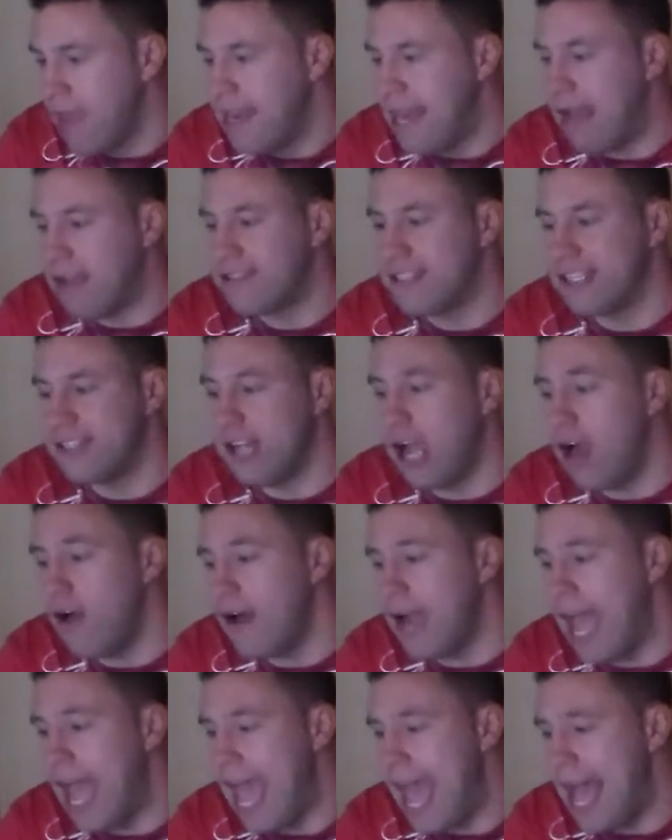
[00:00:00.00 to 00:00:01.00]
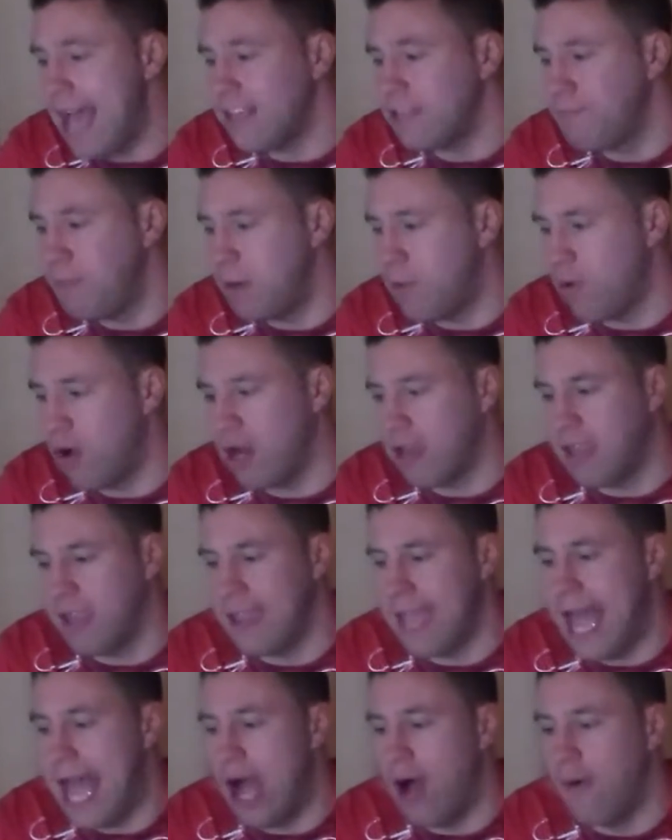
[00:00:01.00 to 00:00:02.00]
Now, Cesaro has been
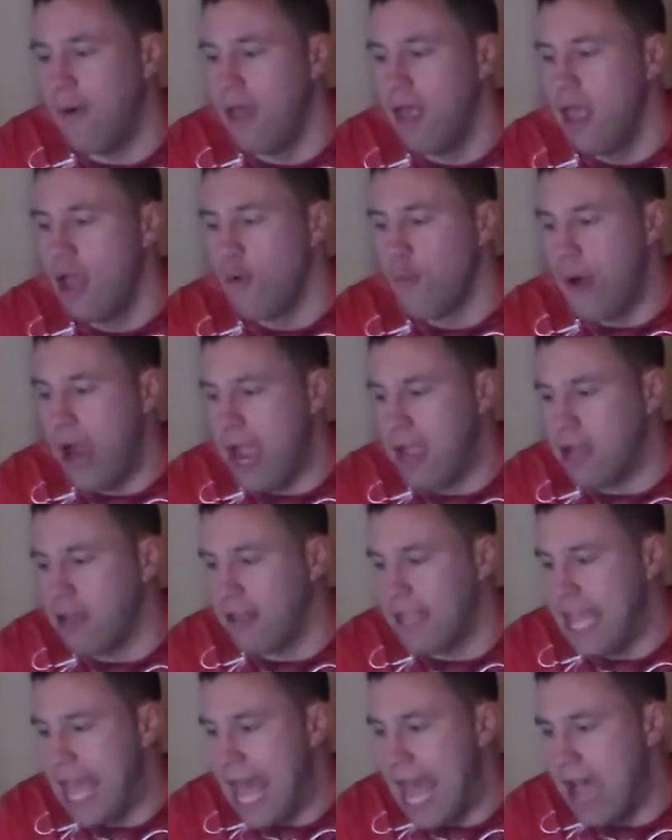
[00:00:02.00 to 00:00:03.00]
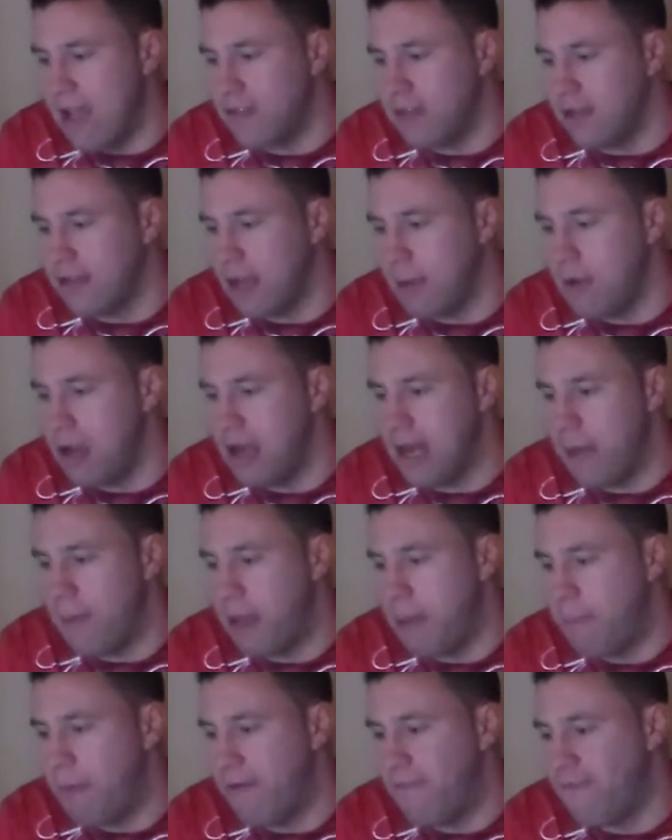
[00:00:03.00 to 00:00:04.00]
working out regularly at the
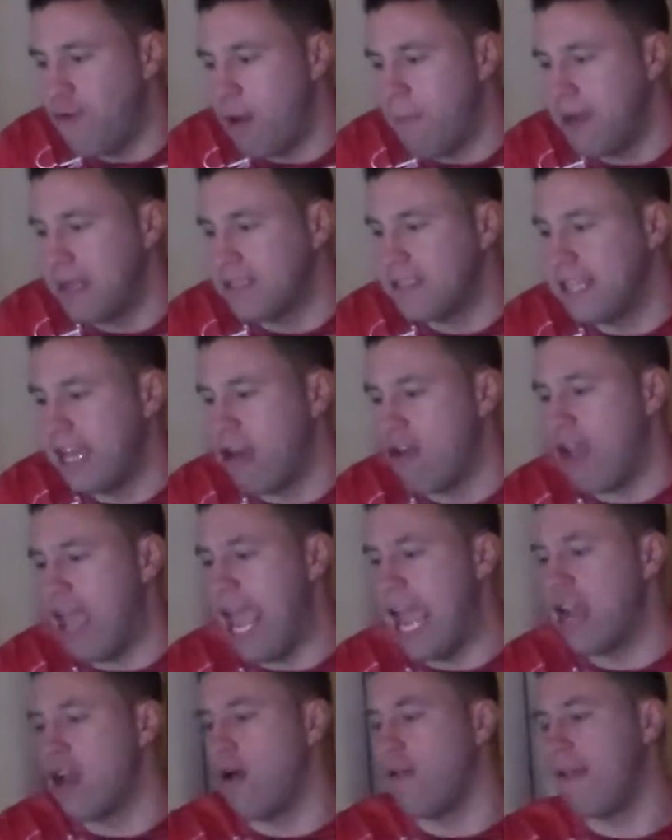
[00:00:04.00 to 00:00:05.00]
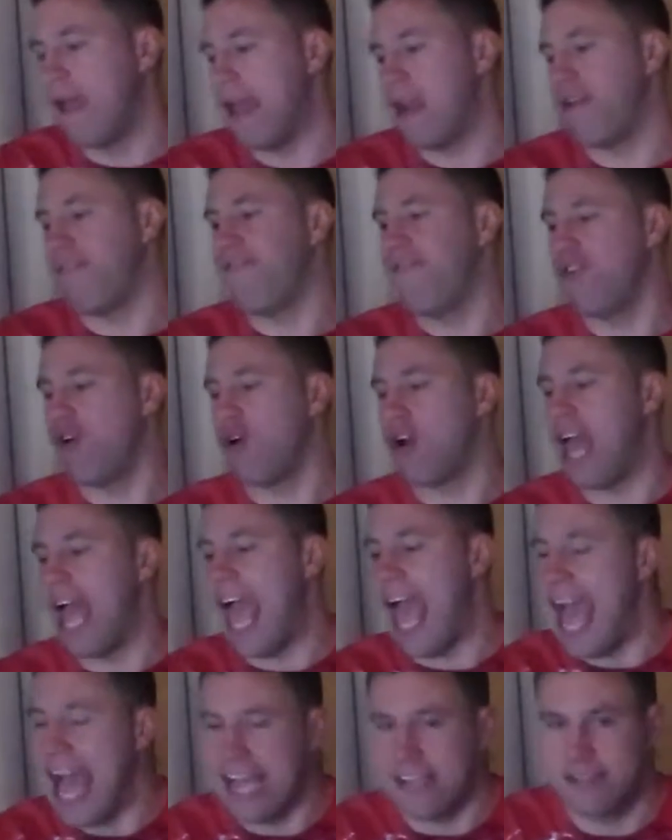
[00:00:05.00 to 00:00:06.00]
WWE Performance Center in Atlanta,
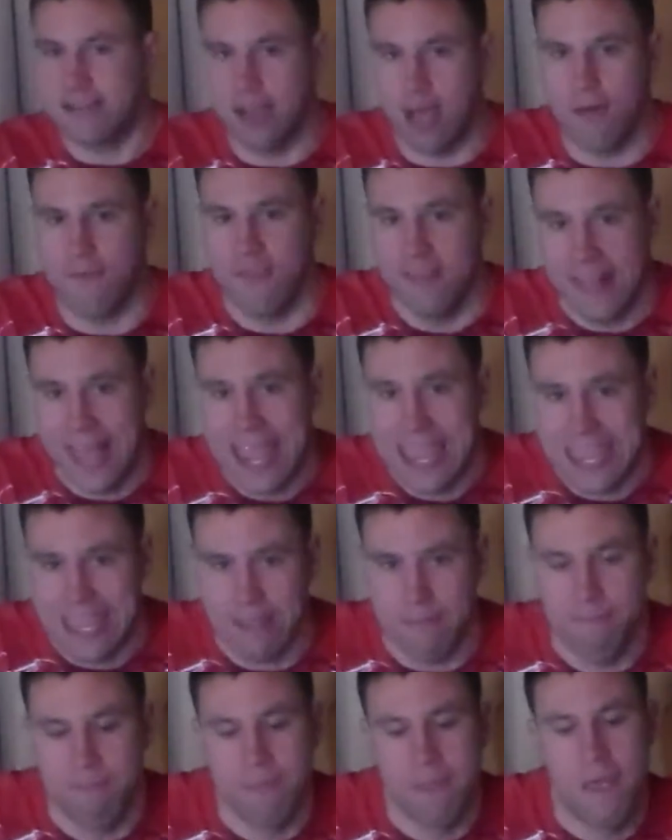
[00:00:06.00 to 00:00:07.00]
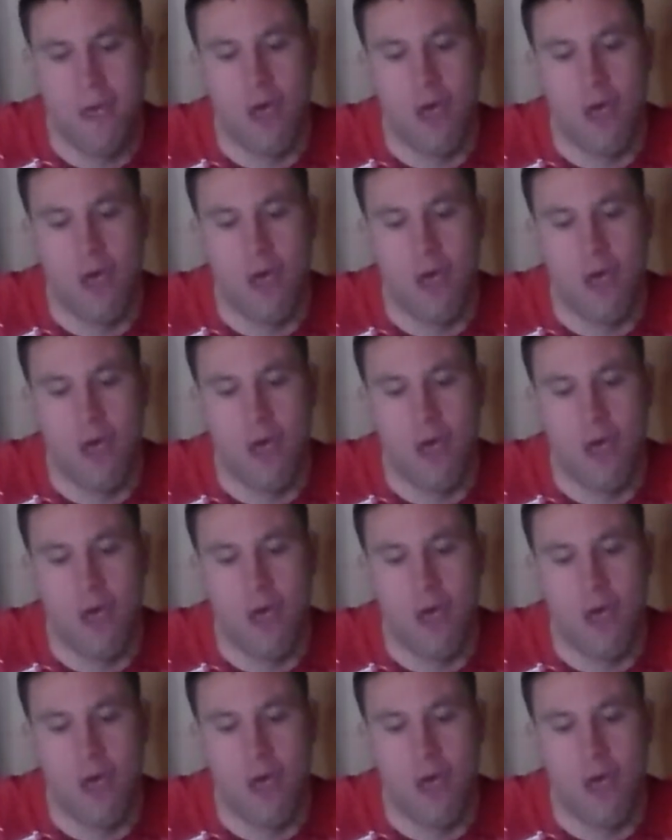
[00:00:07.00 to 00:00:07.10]
Florida as of late.